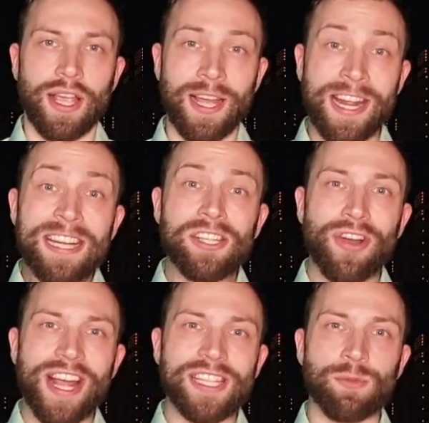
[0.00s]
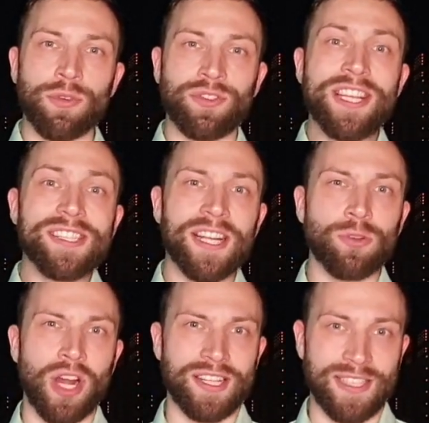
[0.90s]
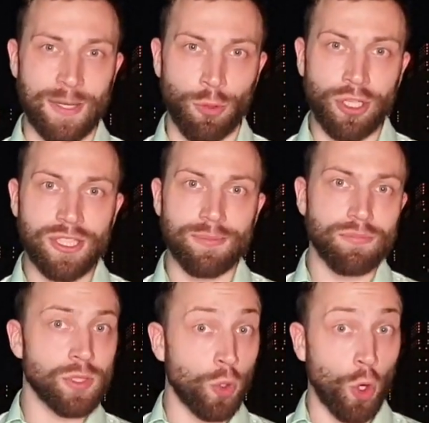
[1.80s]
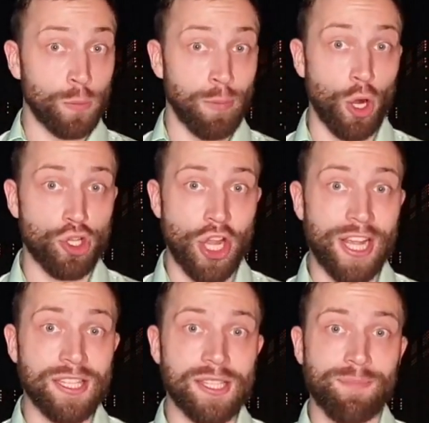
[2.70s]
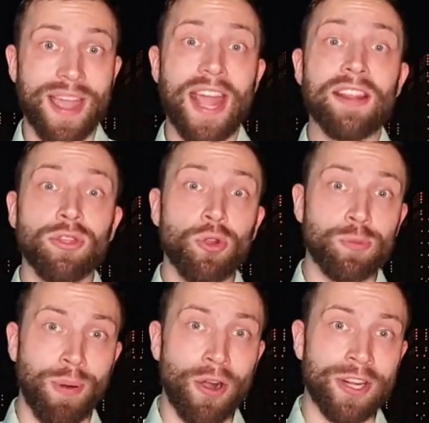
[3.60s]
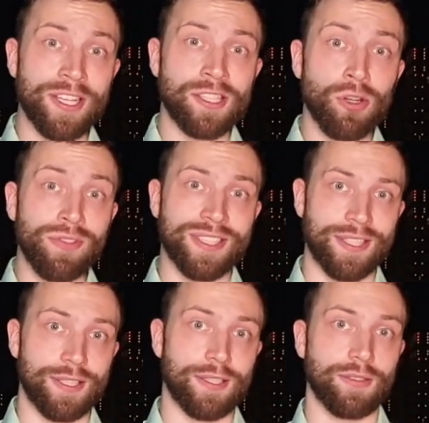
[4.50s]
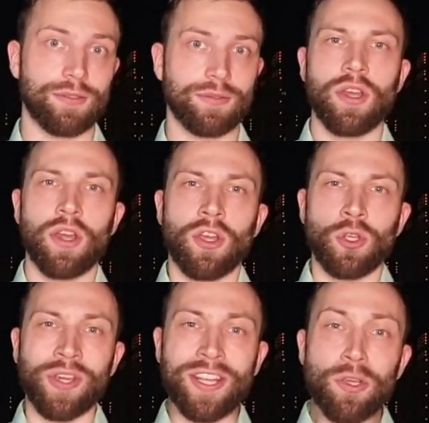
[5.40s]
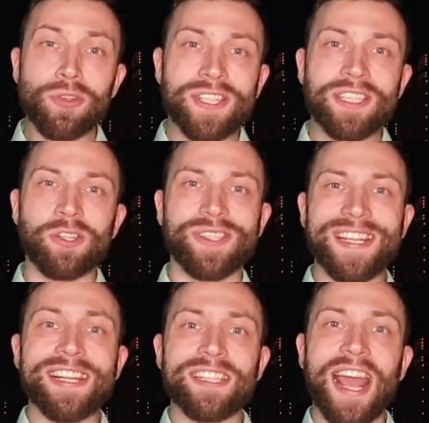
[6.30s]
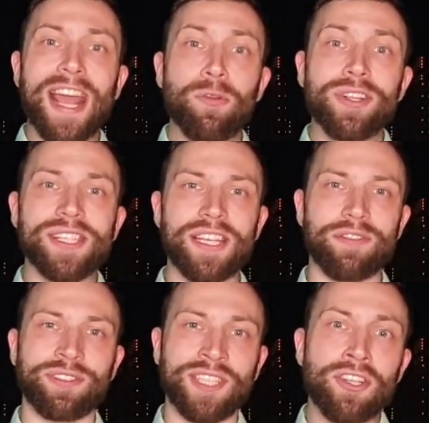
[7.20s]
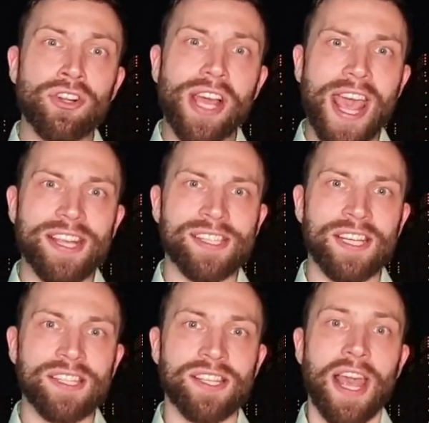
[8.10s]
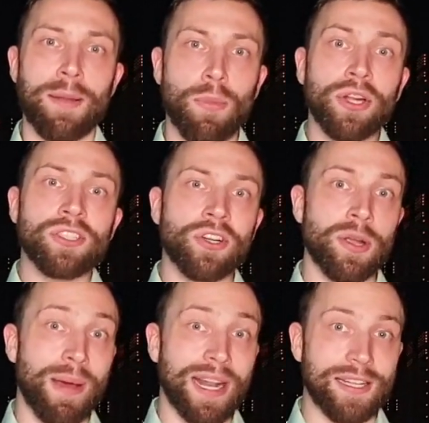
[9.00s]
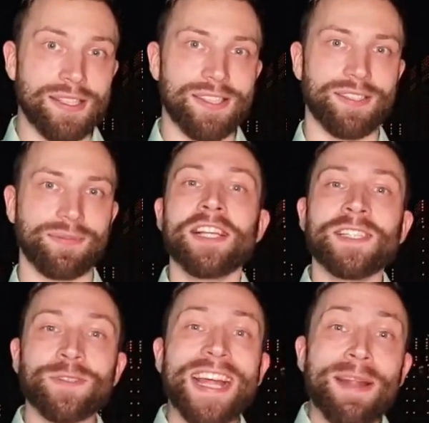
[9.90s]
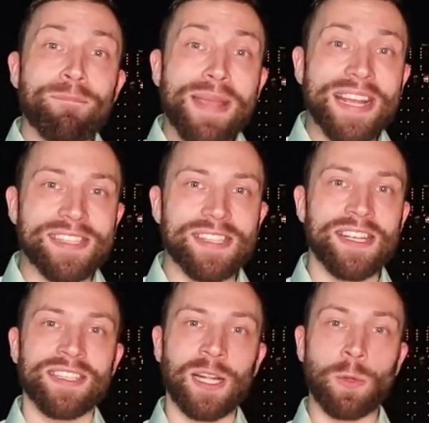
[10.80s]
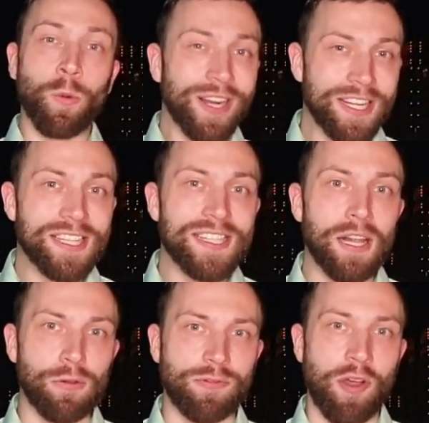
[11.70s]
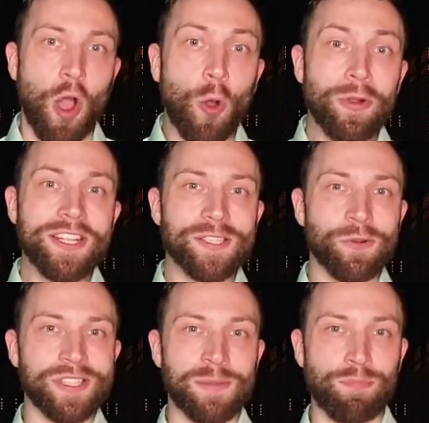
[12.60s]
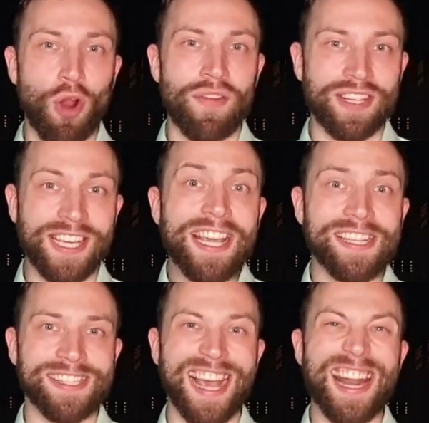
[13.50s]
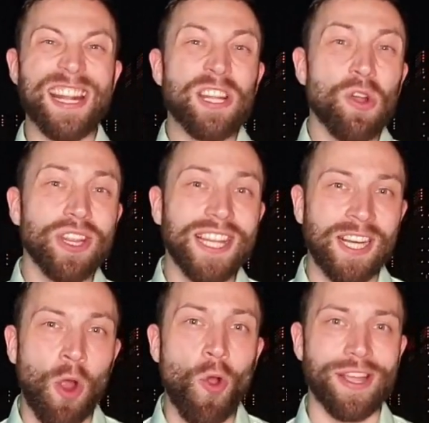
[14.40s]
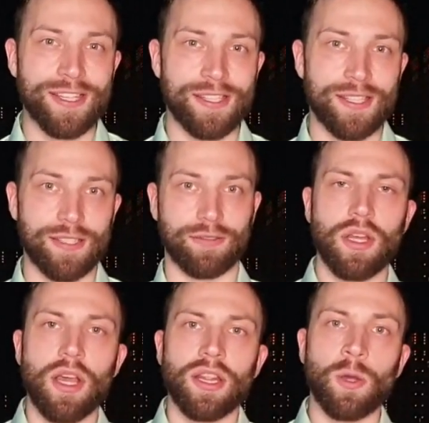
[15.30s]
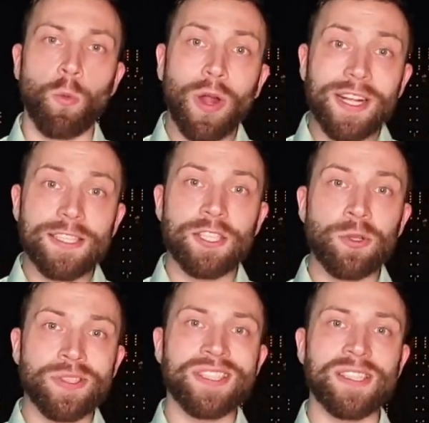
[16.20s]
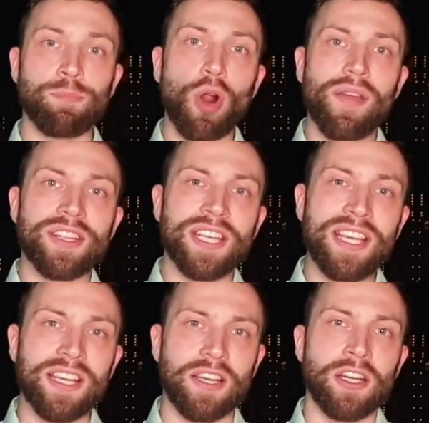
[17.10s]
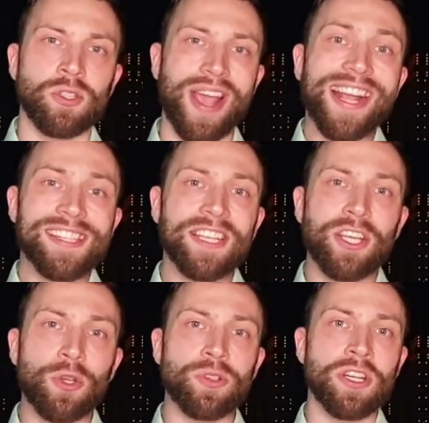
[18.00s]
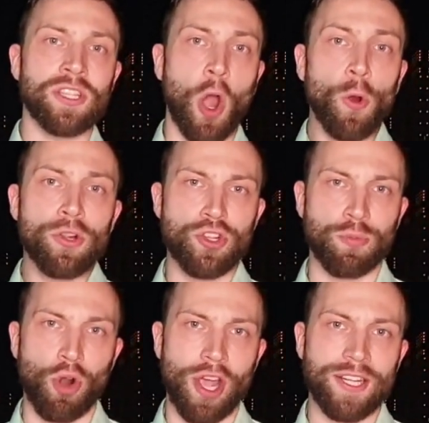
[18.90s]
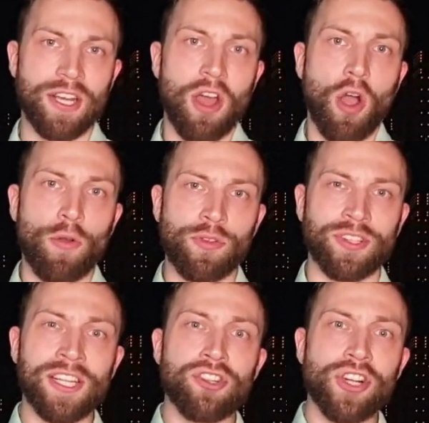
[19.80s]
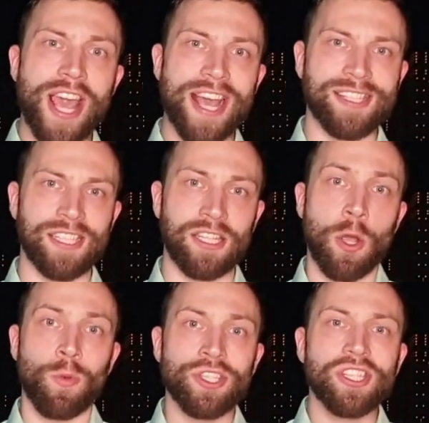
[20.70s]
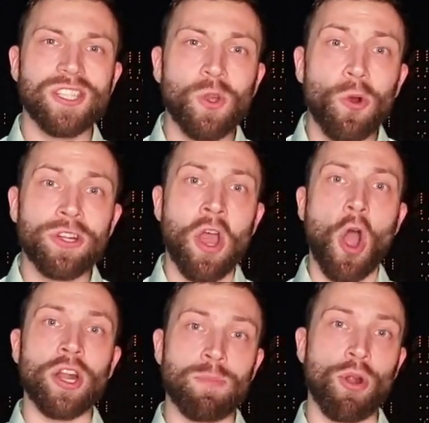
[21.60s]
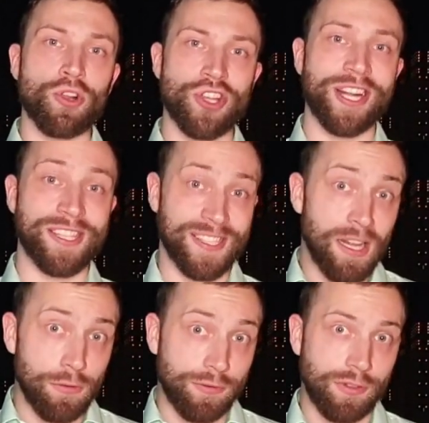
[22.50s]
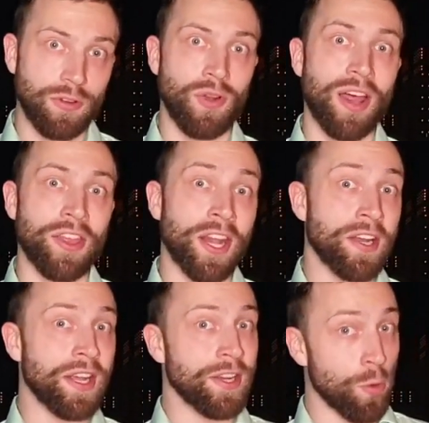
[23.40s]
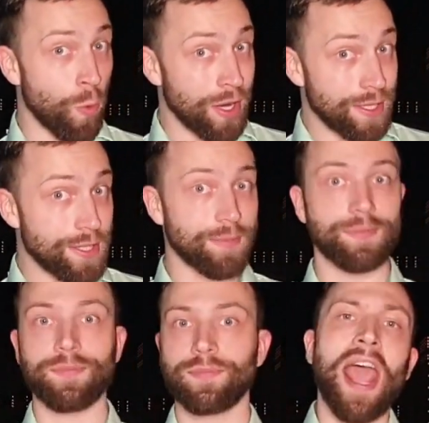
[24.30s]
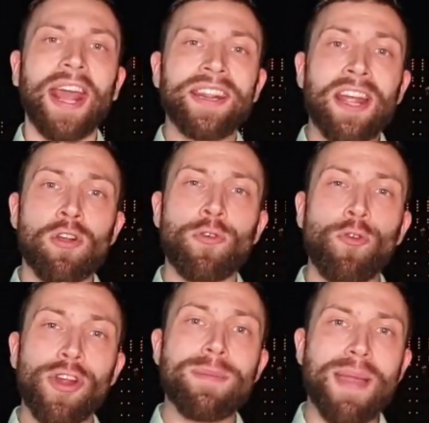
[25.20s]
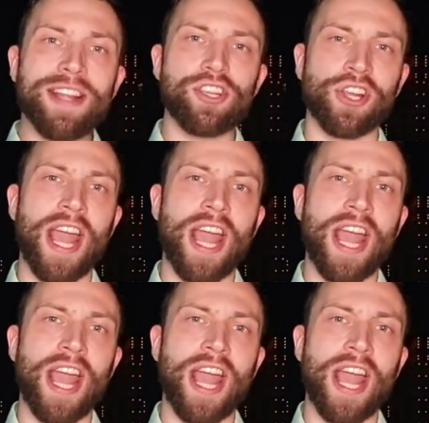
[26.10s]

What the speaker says: It interacts with decentralized networks, so-called blockchains, and third-party services. You can use it to send and receive digital assets and monitor your balance. So that means that the wallet itself only stores the private keys and not the coins. The wallet uses the private key to execute the ownership right of your digital asset, which is stored on the blockchain itself rather than in your wallet. And there are three major